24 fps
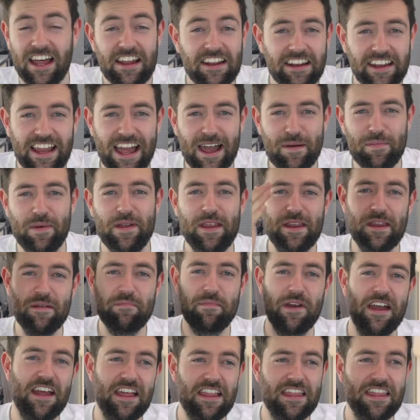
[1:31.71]
that didn't happen,
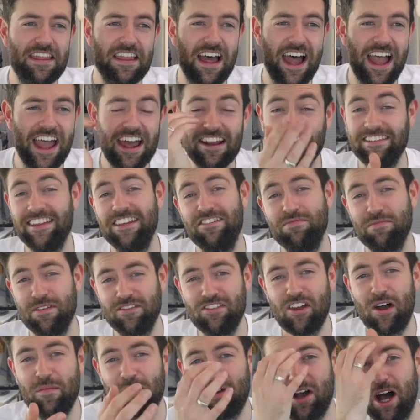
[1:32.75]
but I had a session with
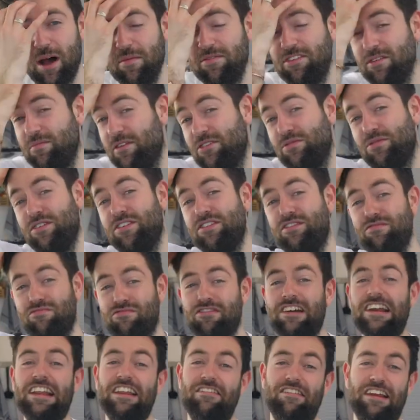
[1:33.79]
Tom Copson, which was
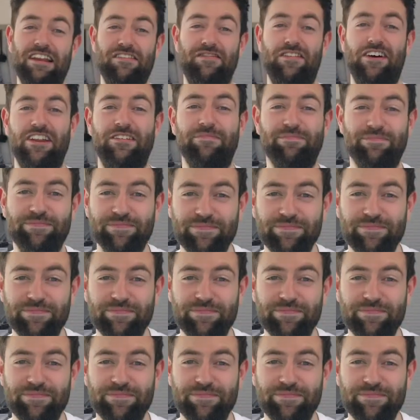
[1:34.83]
really, really fun.